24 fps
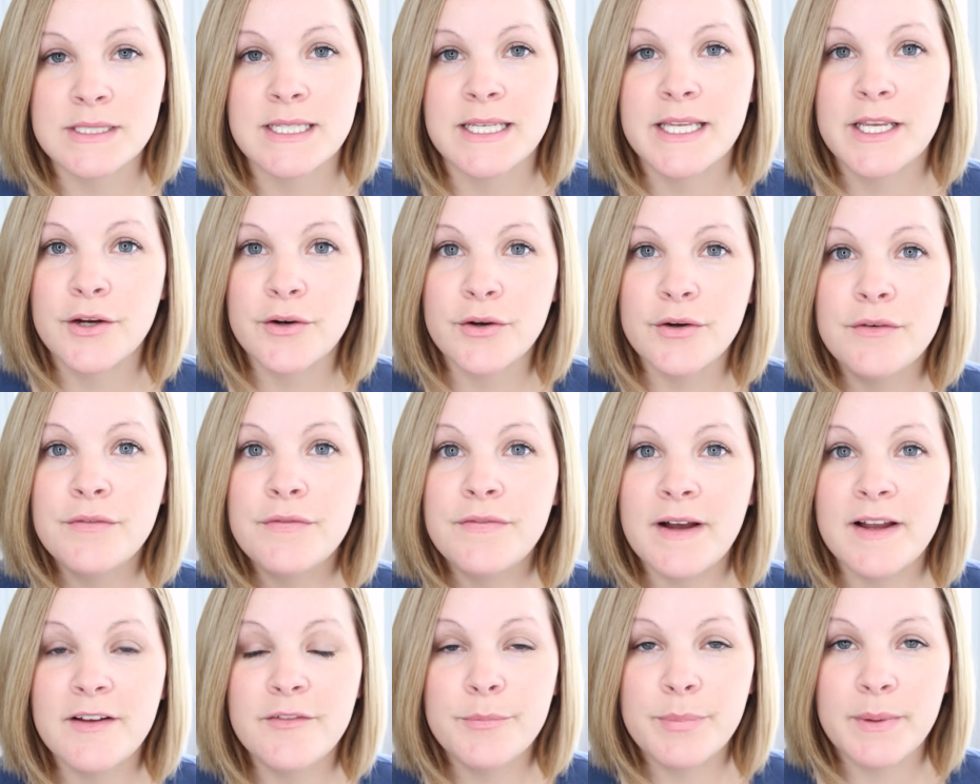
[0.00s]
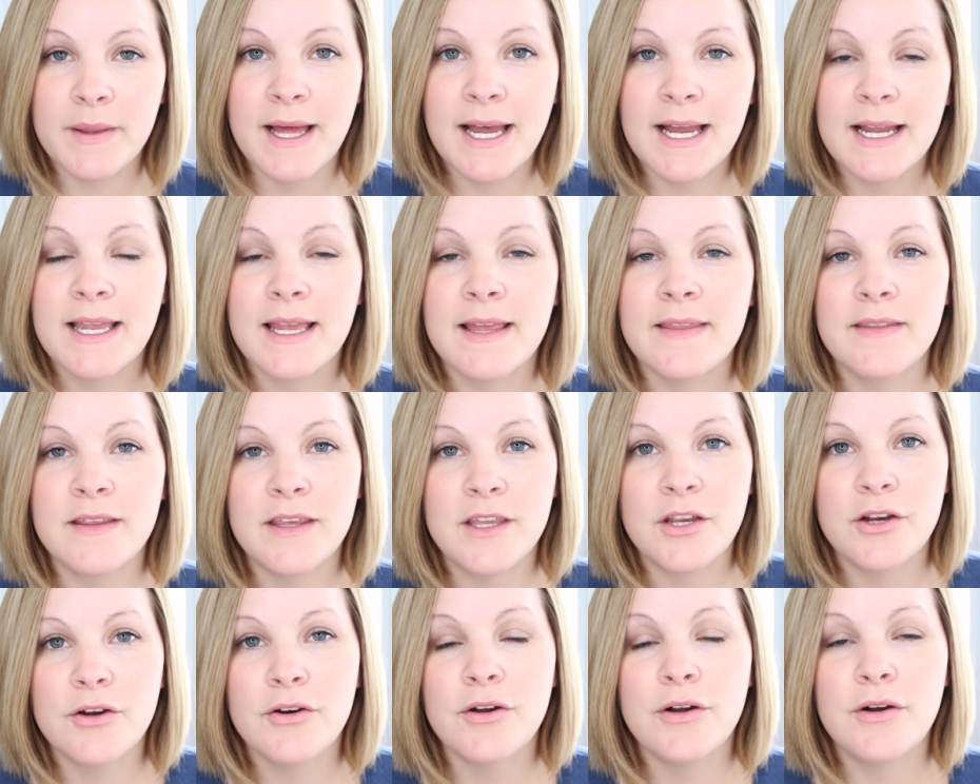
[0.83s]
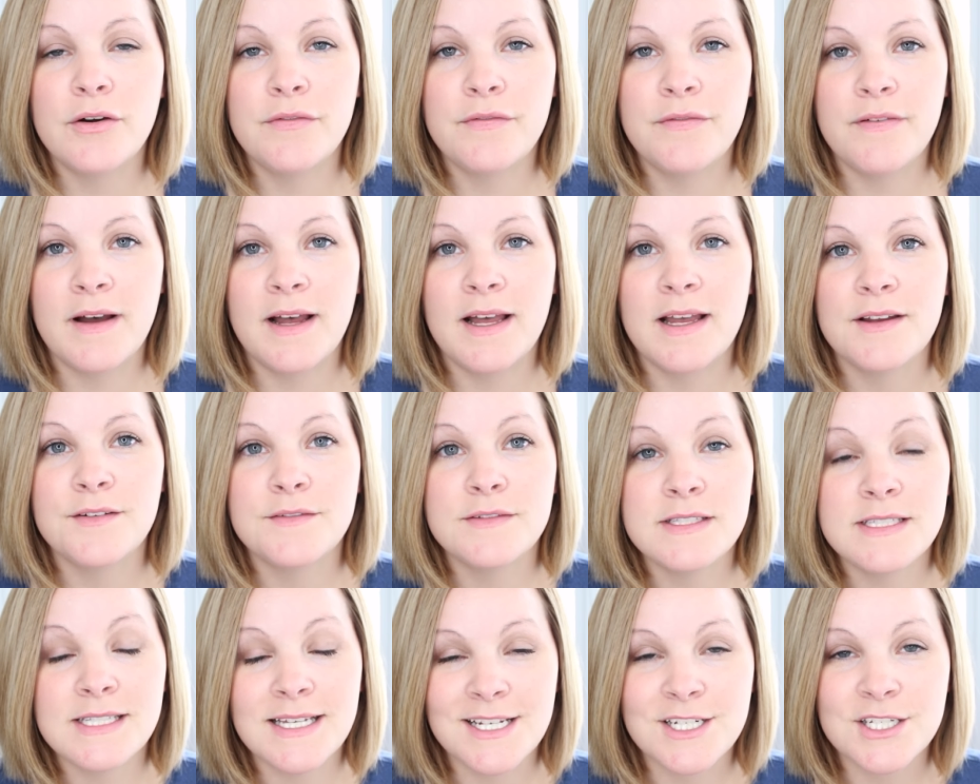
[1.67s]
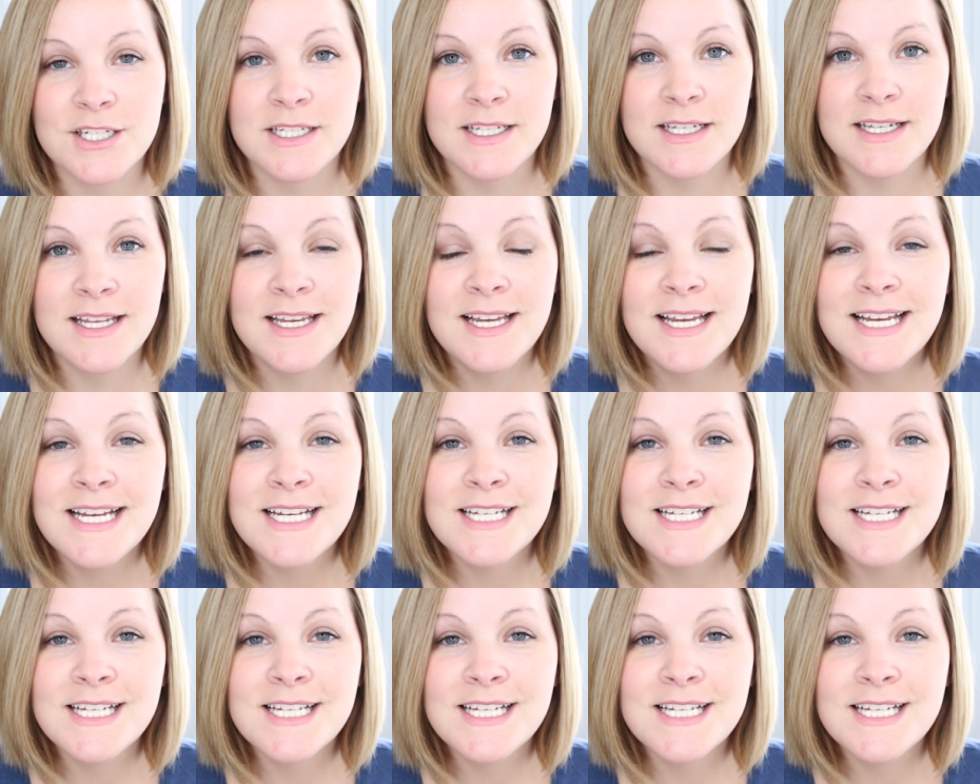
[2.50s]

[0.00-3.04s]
the Hero 5 Black and the Hero 5 Session.